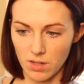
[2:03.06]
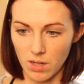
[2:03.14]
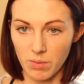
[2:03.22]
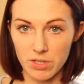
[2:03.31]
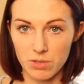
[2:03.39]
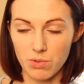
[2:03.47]
I
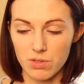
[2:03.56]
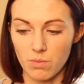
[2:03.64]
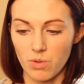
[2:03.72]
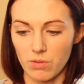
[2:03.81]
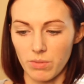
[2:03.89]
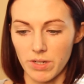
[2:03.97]
might squeeze some
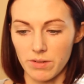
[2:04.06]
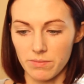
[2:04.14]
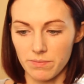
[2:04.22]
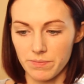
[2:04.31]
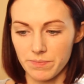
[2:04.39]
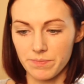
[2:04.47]
more, but
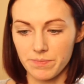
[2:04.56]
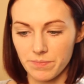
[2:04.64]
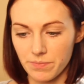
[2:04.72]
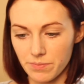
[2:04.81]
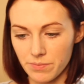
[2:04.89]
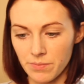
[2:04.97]

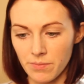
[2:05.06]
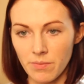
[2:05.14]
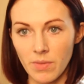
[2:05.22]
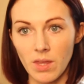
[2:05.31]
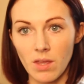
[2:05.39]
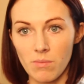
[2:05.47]

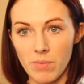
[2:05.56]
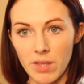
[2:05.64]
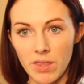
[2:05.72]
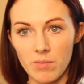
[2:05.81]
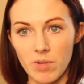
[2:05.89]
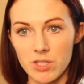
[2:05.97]

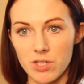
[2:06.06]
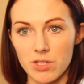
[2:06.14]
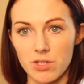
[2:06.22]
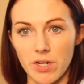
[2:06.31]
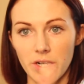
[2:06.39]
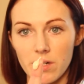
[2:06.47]
about that much to
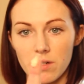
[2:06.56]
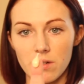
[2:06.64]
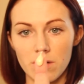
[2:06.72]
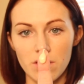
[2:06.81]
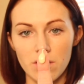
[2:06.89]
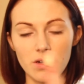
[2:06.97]
start.
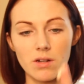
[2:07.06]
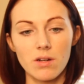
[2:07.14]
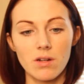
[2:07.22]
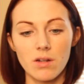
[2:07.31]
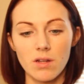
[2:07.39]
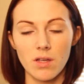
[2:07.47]

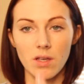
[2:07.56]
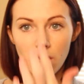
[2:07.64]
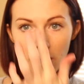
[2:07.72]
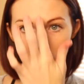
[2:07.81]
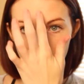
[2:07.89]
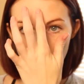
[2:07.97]

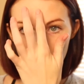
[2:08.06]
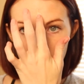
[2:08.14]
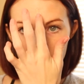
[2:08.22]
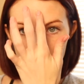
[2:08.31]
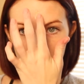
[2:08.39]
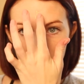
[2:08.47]
And I
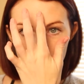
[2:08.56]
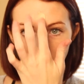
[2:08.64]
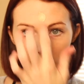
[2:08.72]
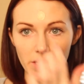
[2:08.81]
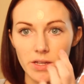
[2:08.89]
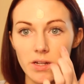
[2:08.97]
like to just
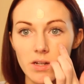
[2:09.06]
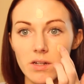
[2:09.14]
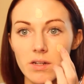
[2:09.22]
dot it.